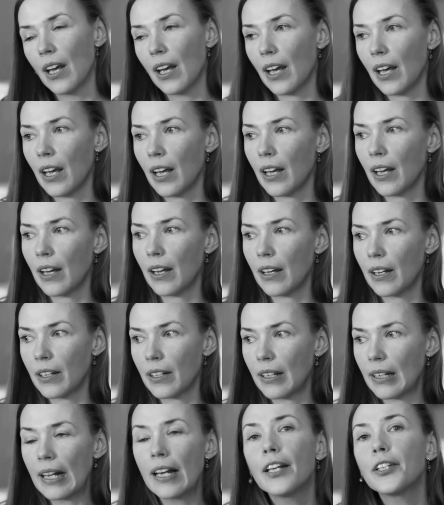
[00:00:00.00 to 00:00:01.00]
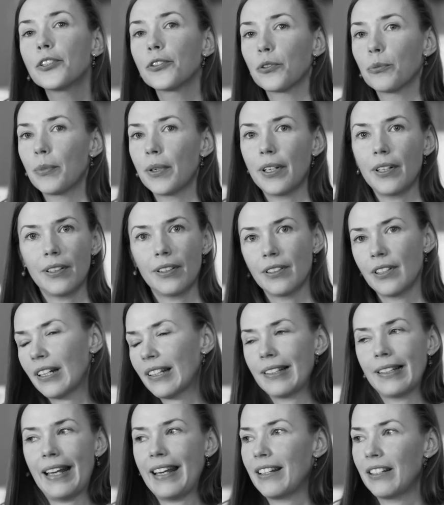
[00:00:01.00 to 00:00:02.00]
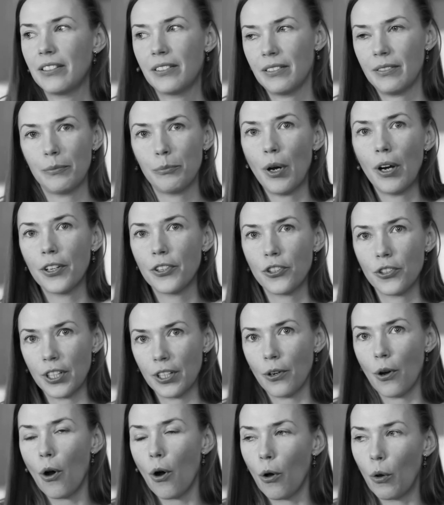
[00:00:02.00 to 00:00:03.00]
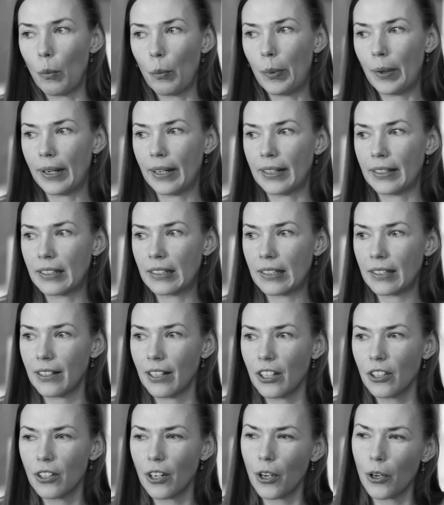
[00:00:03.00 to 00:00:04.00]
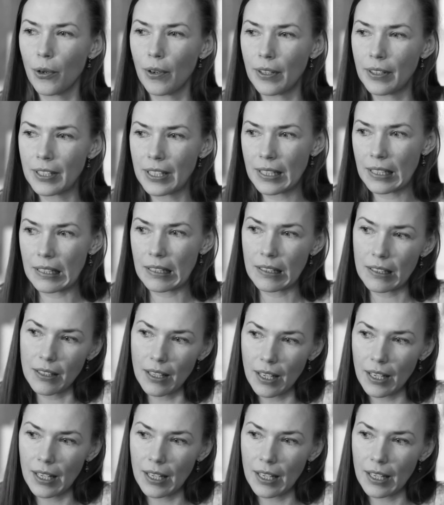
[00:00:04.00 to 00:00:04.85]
a little bit, not like much at all, but you know, it's,